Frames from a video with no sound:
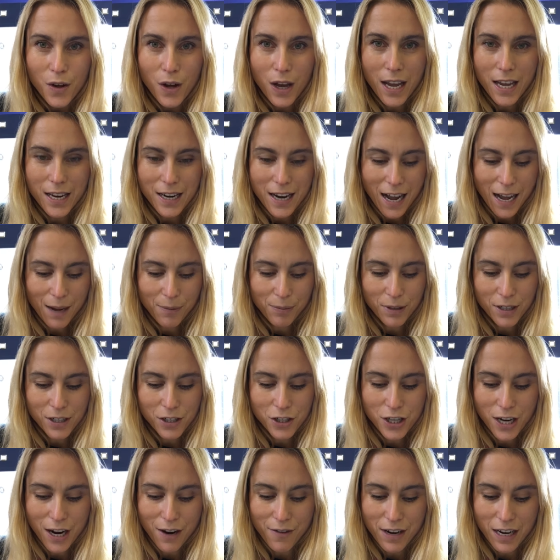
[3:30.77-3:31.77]
In Apple and
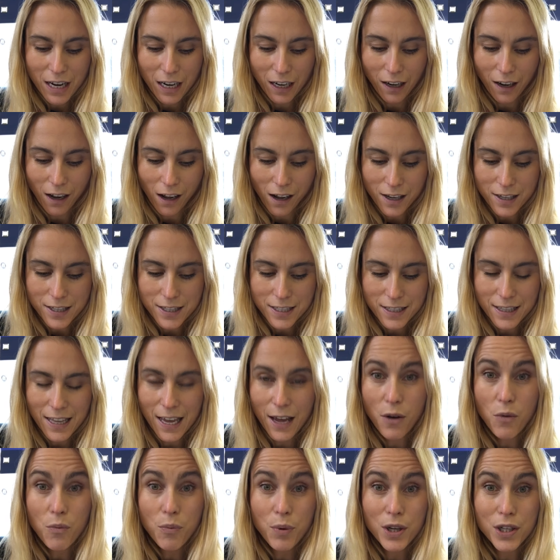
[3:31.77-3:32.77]
Cherry class,
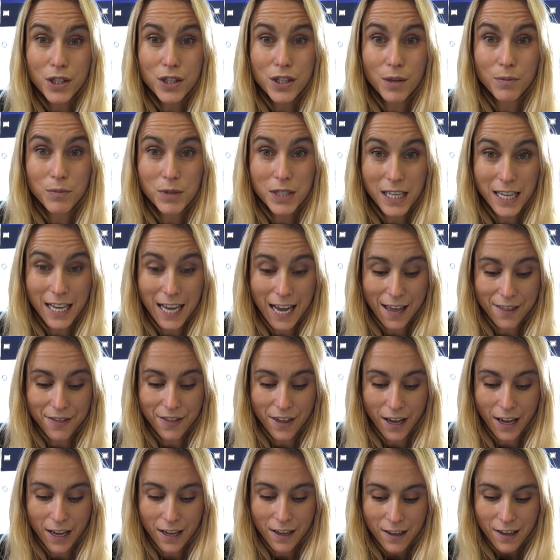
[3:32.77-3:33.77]
they all put some
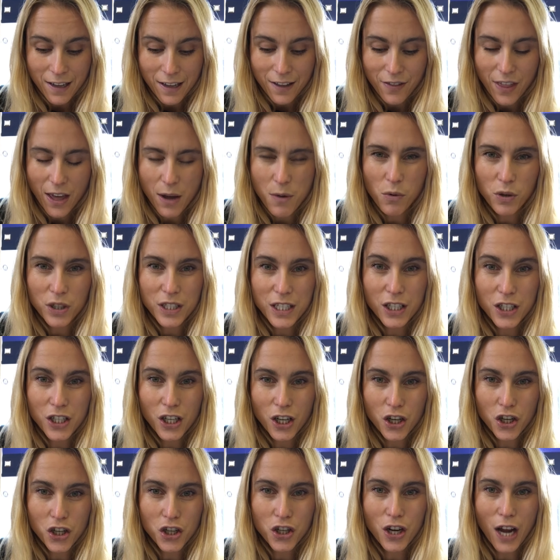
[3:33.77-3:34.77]
together. They wanted to
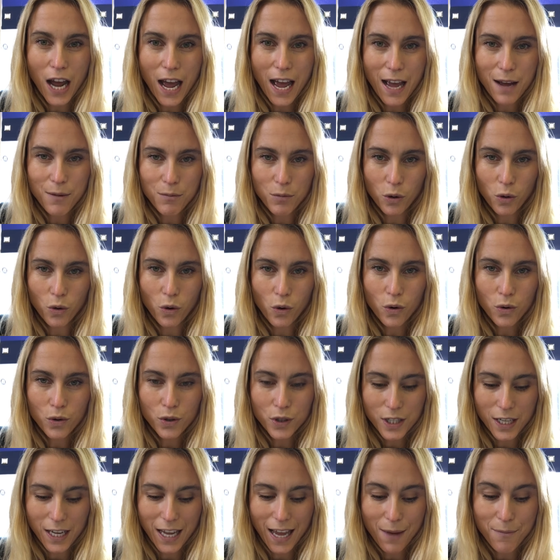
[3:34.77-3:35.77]
share more,
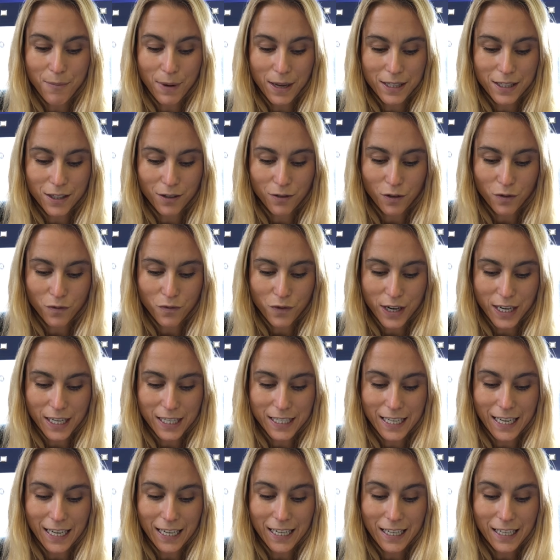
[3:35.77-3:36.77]
to get better at
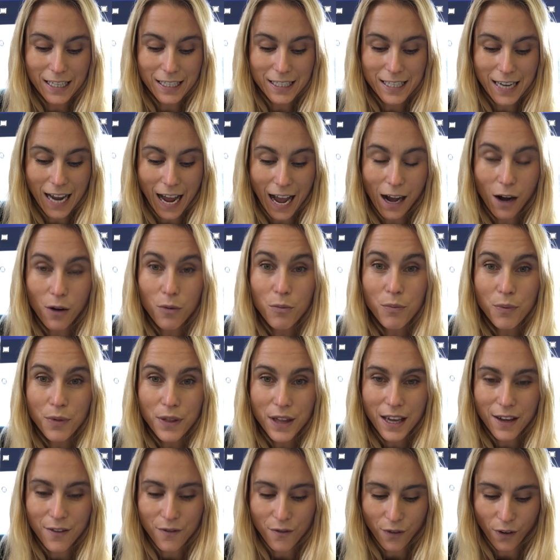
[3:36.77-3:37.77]
reading, to help
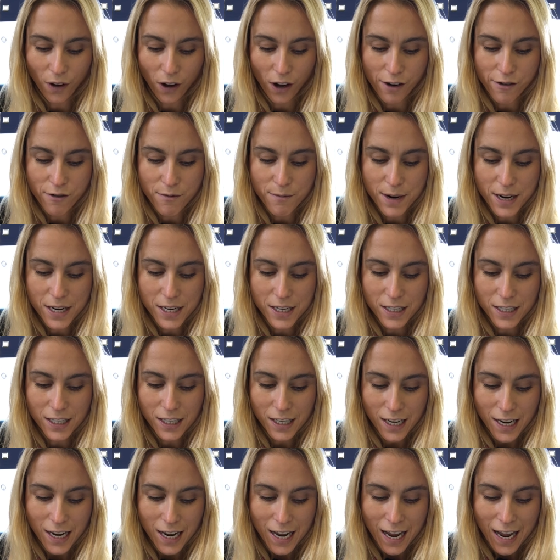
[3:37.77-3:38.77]
the environment,
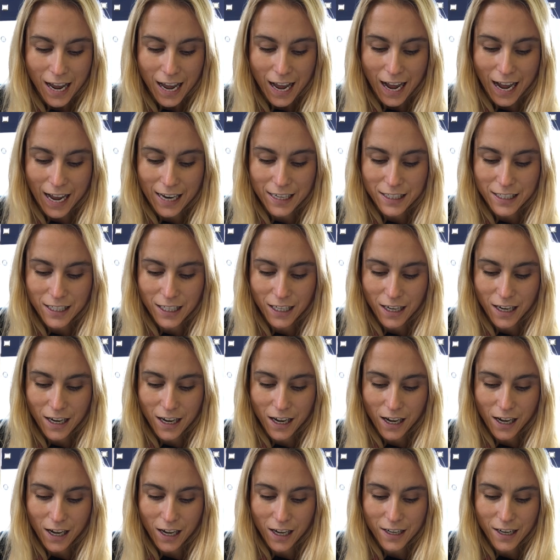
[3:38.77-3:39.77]
and to
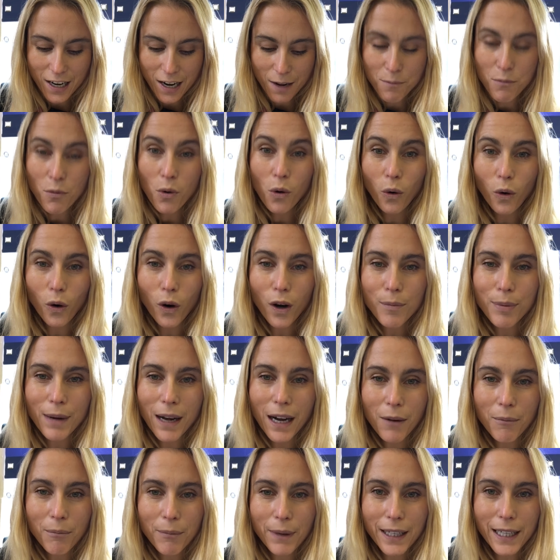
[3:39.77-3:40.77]
learn more
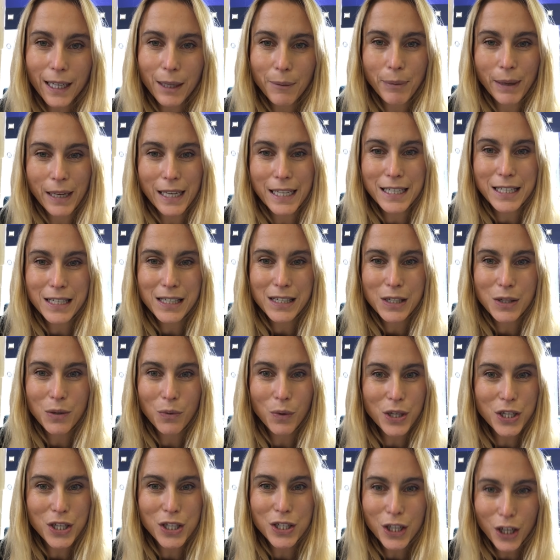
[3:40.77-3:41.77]
about mini beasts,
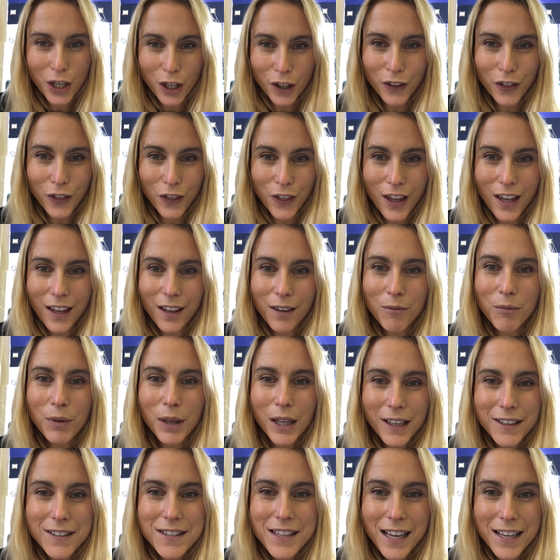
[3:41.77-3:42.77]
which is a good thing
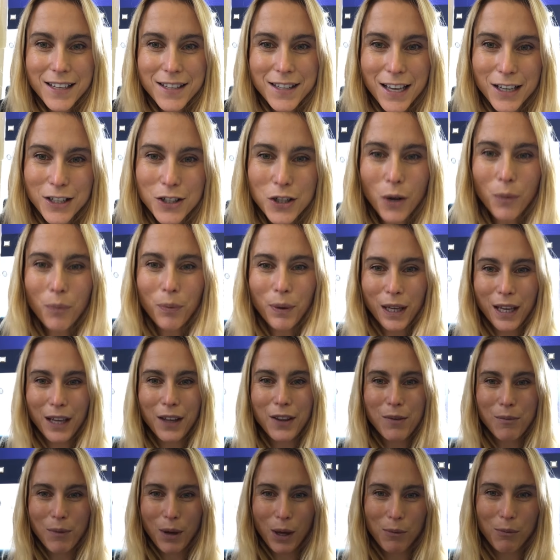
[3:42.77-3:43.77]
because that's their topic
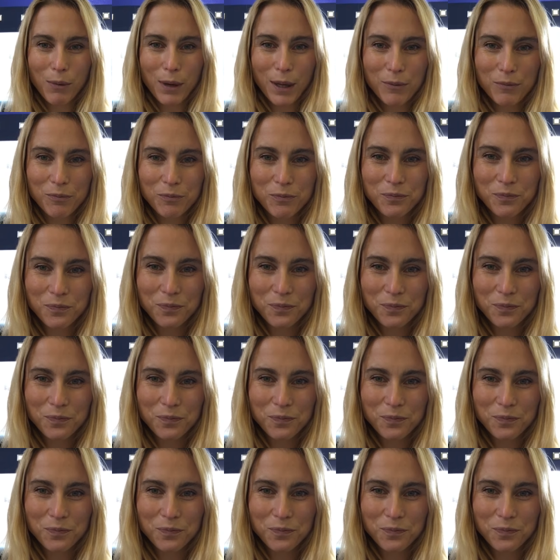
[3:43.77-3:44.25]
at the moment.